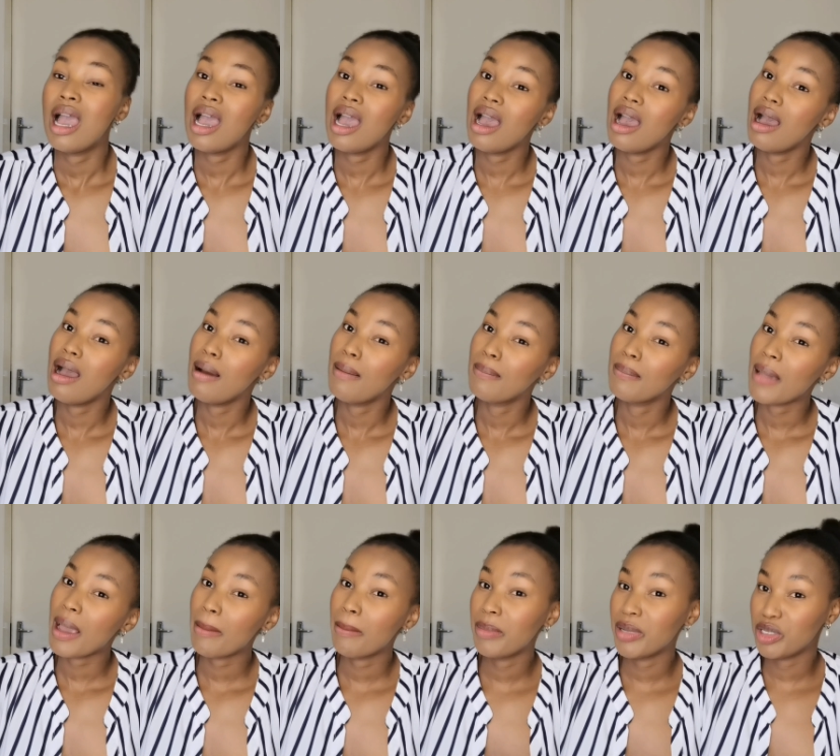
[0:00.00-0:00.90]
um,
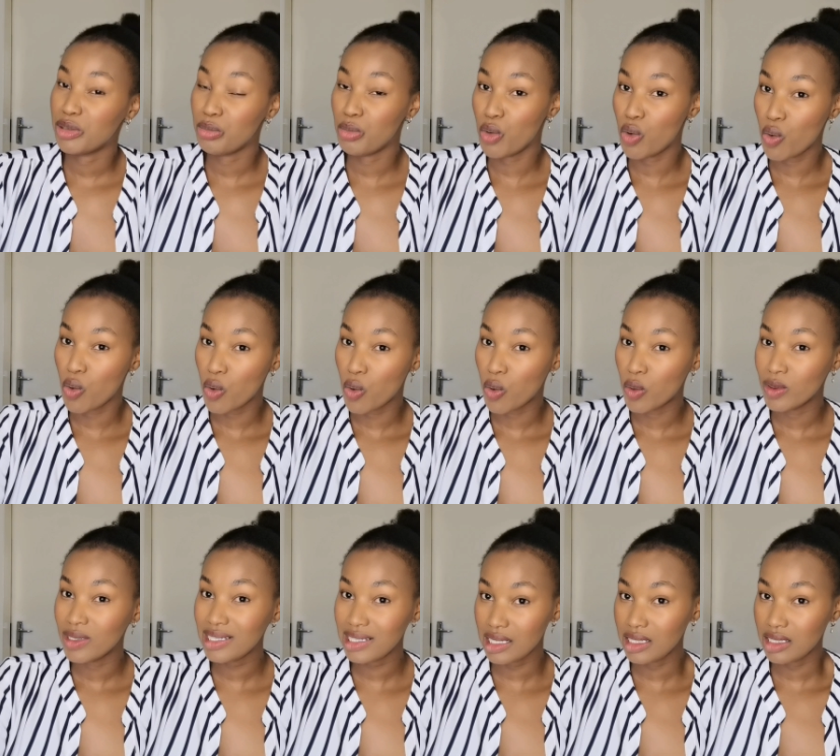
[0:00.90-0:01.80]
a bit more
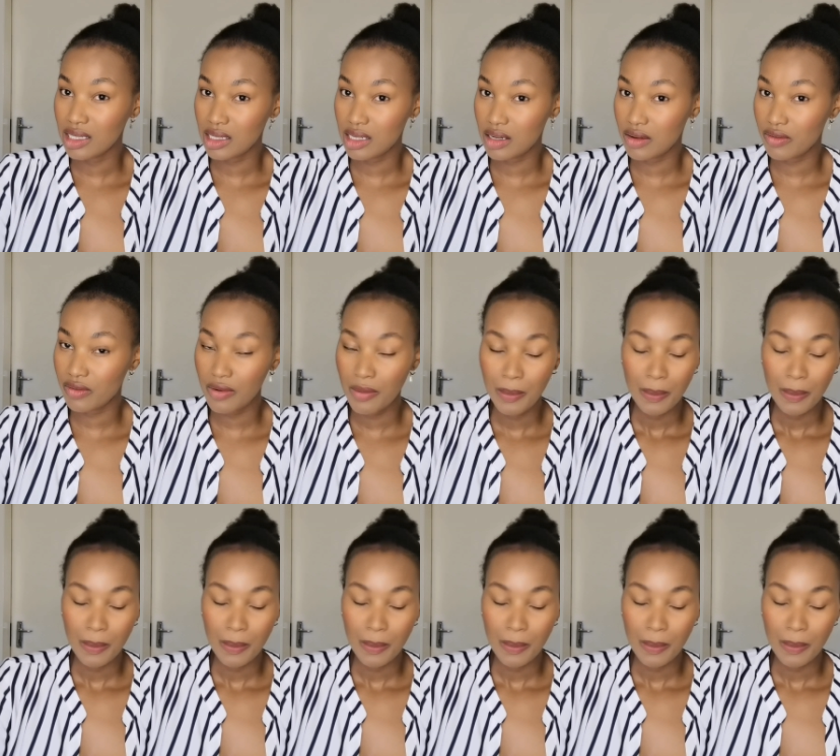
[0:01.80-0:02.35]
sensitive.